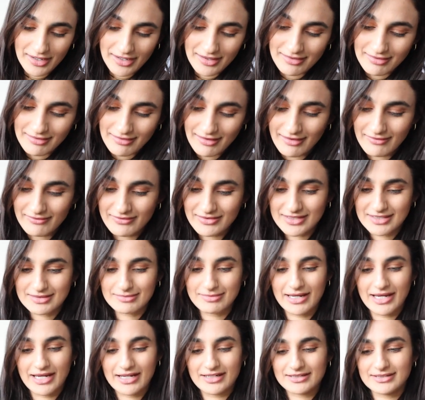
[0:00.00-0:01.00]
I love this
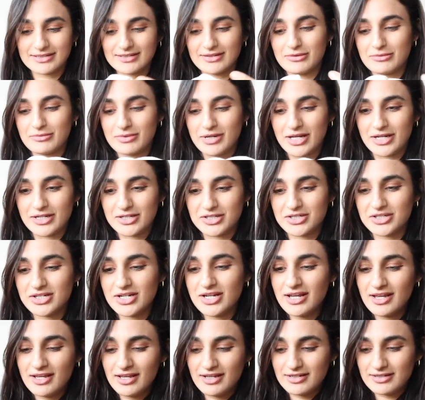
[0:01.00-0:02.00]
bag so much.
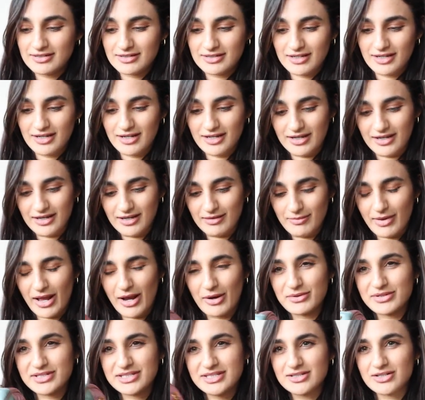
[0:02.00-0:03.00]

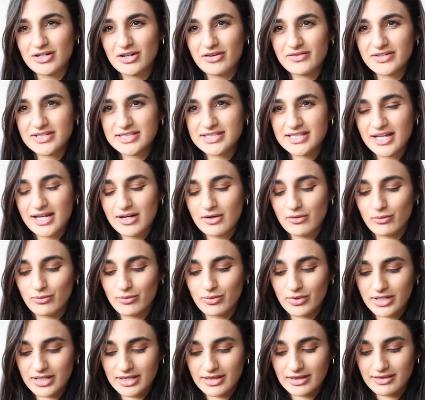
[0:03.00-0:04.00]
I was nervous that I
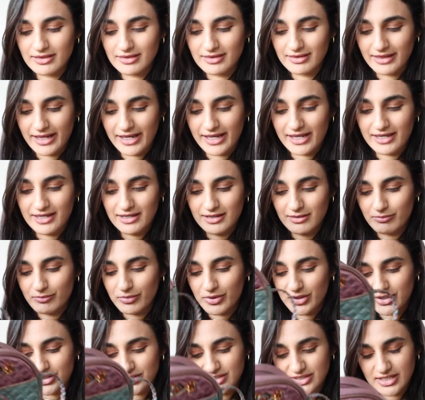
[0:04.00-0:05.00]
wouldn't like it in
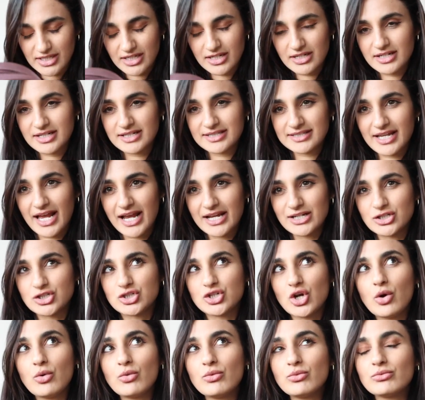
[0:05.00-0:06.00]
person because I
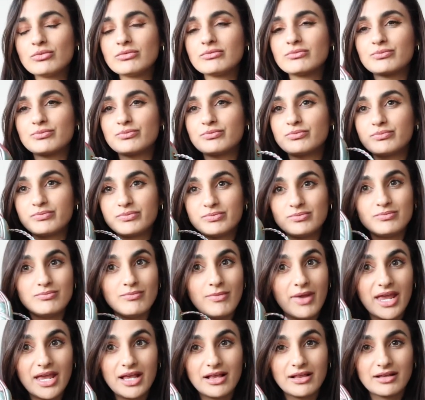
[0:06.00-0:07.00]
don't
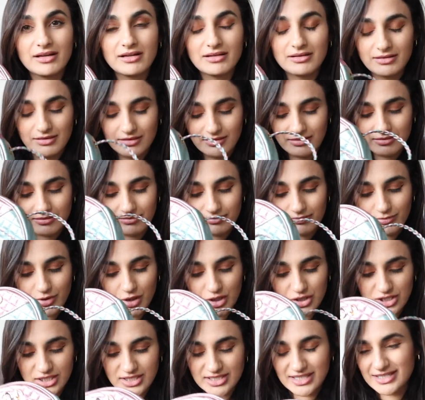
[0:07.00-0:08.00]
make
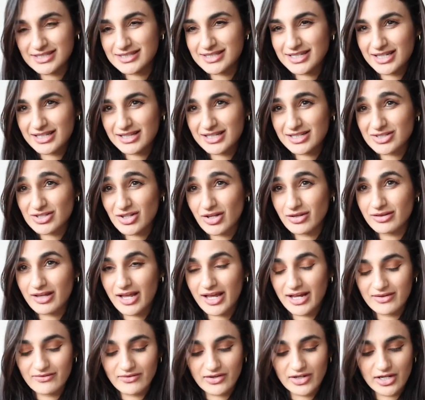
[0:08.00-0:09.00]
purchases like this
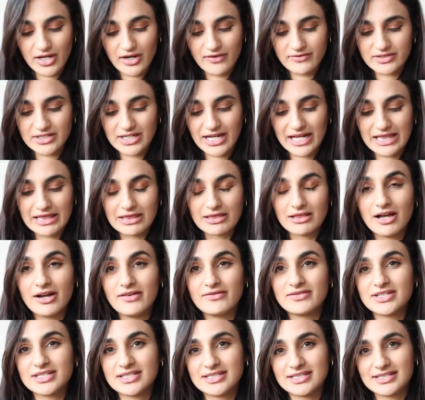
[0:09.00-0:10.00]
online very often. I
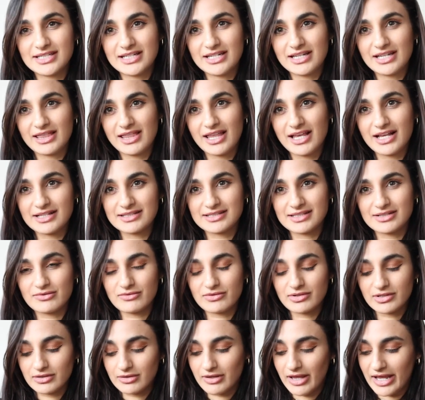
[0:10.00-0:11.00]
love to see things
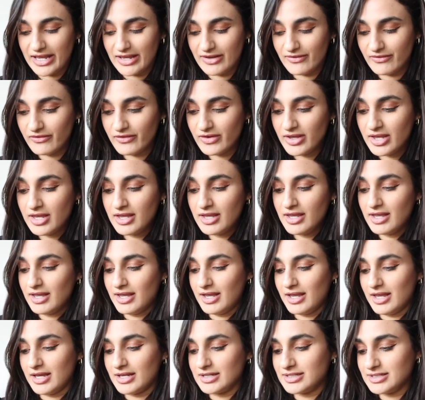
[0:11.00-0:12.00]
in real life
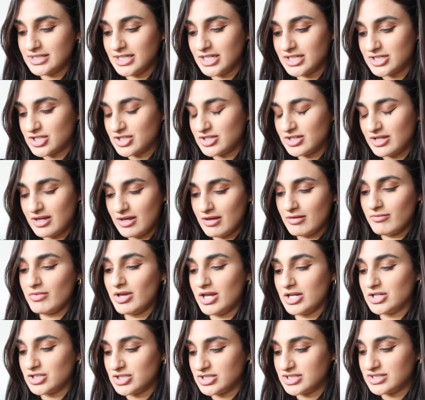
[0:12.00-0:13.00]
and touch them
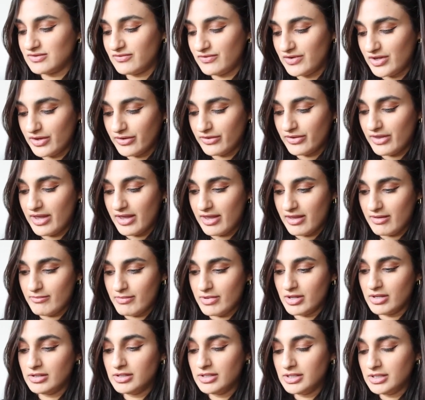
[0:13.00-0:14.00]
and just feel
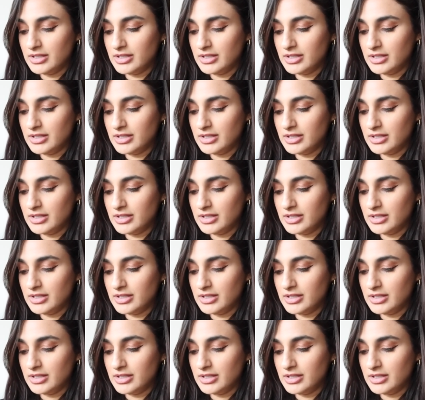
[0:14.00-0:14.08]
them.